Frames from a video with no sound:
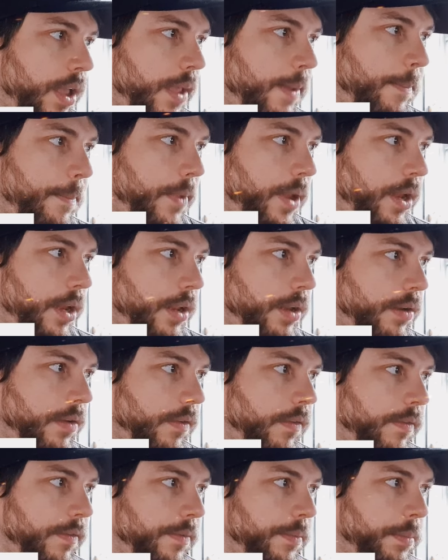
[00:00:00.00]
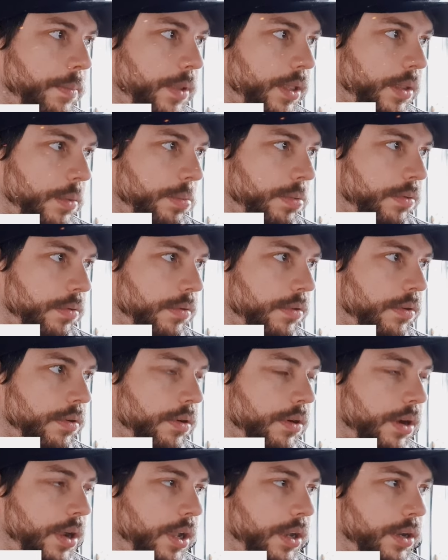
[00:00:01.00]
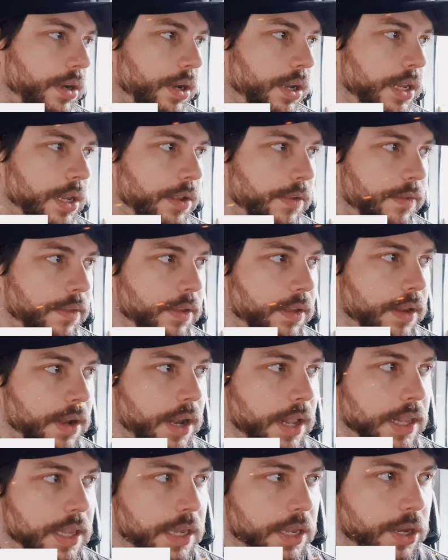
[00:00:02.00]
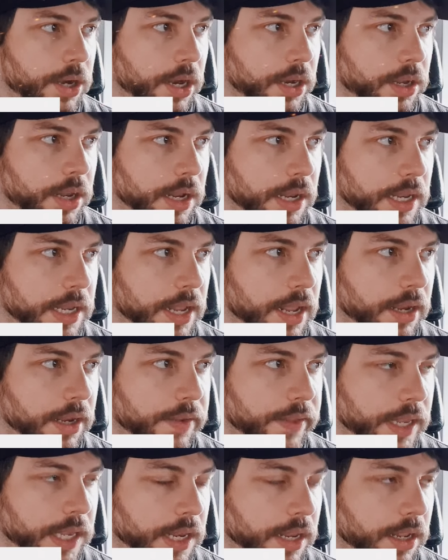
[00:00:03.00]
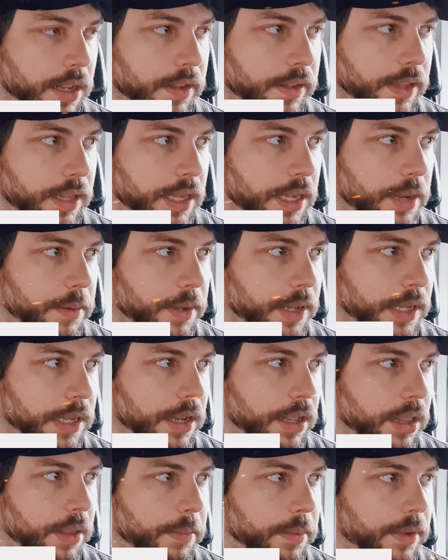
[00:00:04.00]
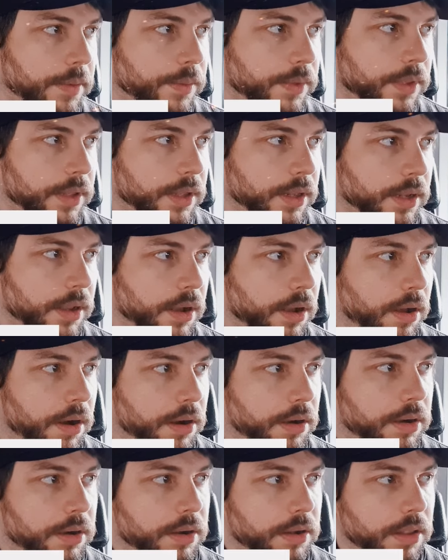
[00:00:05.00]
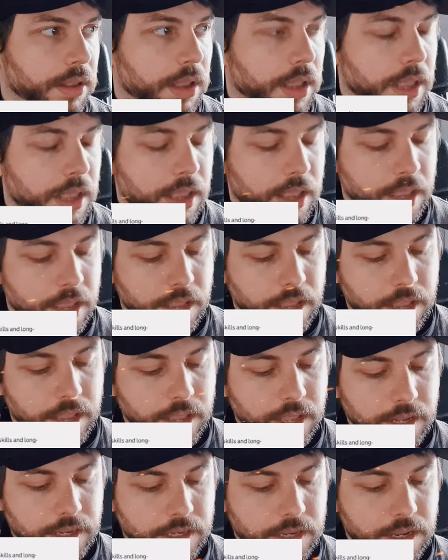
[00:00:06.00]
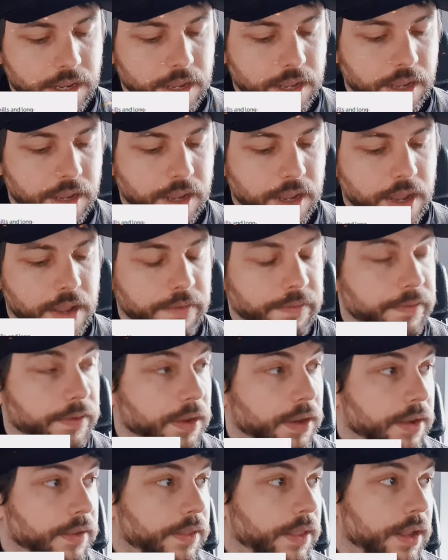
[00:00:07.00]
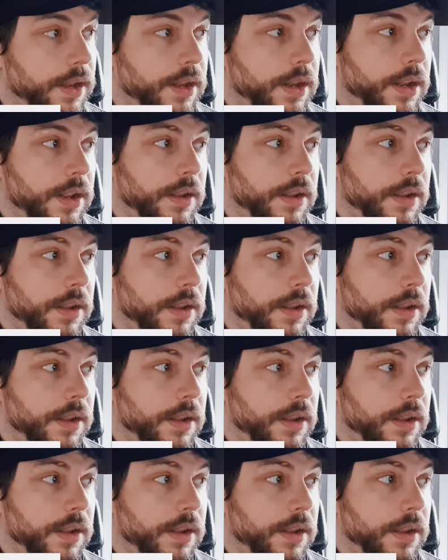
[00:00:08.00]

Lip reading: a million of people. Right. So let's try to understand this sentence is going to be within the article. And I think that